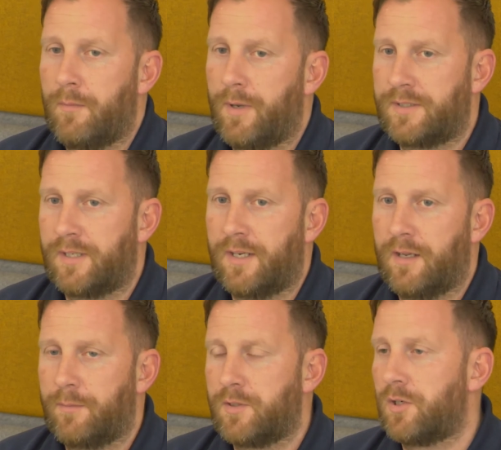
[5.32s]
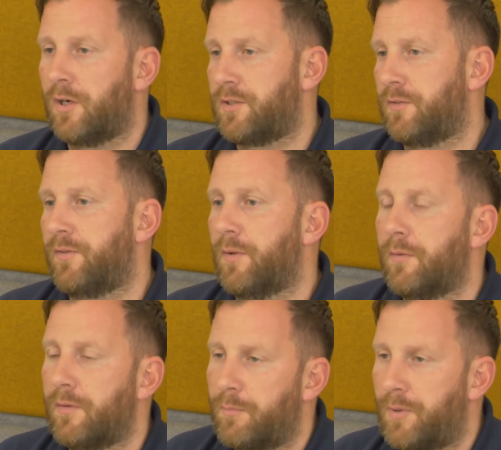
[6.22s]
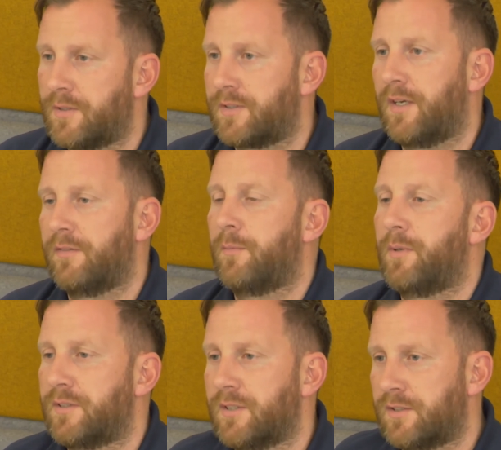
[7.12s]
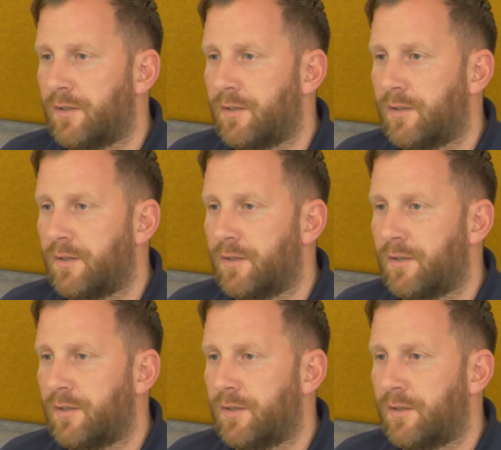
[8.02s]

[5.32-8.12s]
Basically, I'm in charge of the print side of the business.